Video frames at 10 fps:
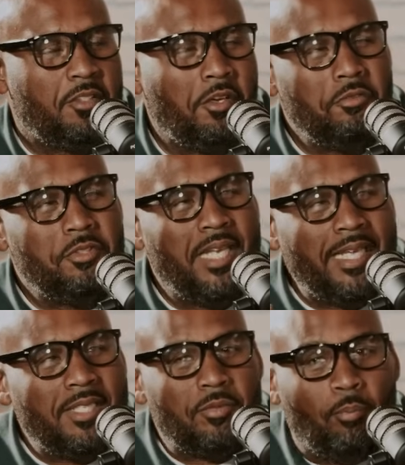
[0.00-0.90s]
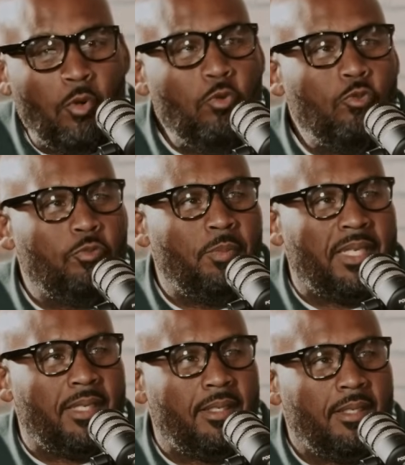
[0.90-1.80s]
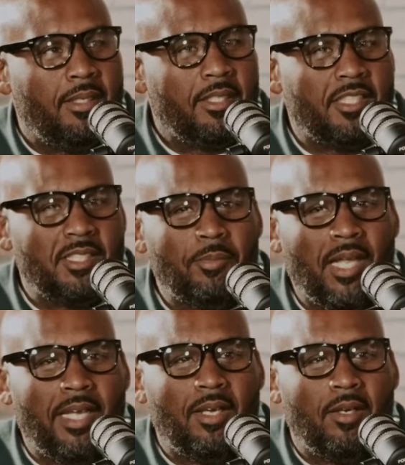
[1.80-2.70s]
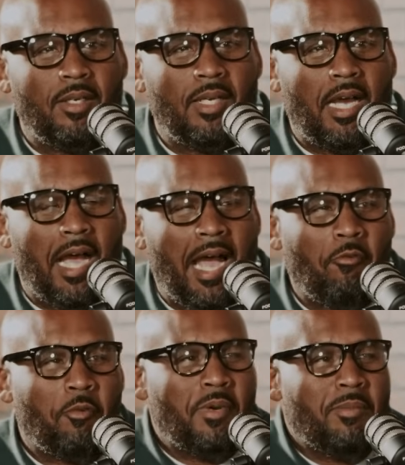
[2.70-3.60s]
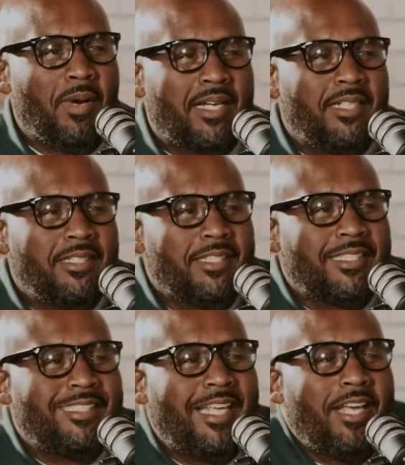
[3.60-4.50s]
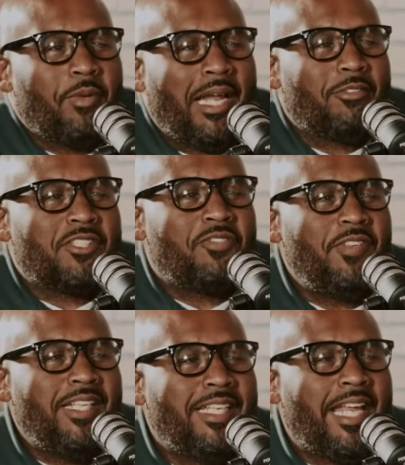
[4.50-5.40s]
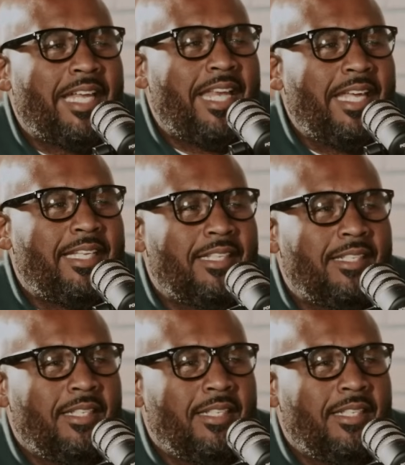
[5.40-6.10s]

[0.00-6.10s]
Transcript: Those dates moved me because I'm like, I remember I couldn't understand what I was feeling that day.